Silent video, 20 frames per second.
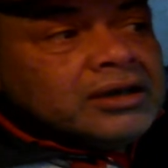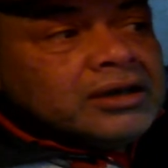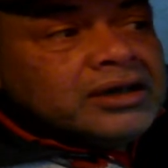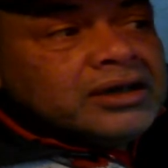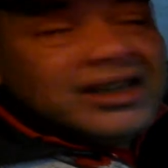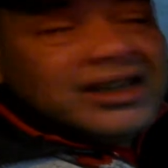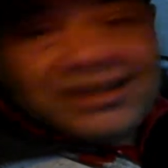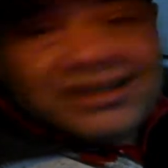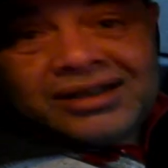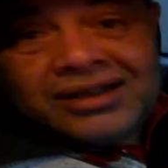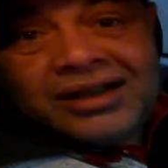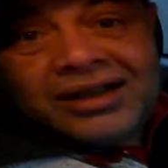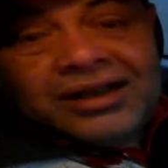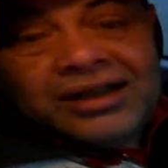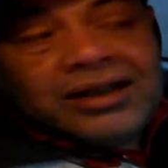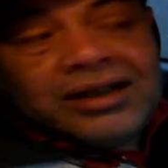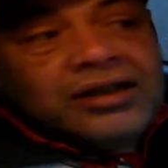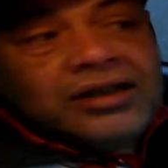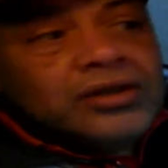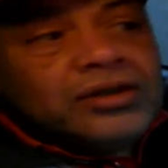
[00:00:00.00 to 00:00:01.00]
yesterday
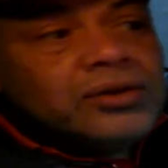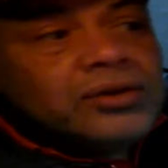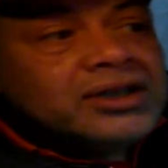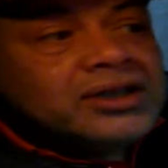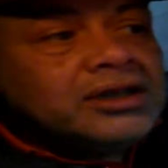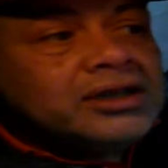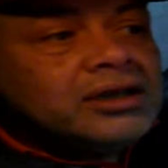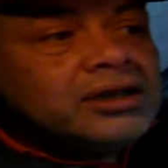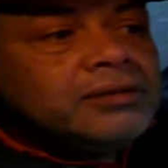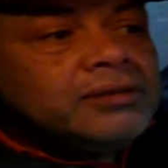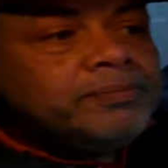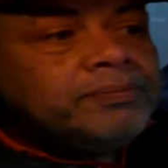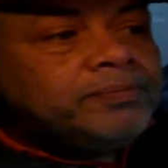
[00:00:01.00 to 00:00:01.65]
in the USA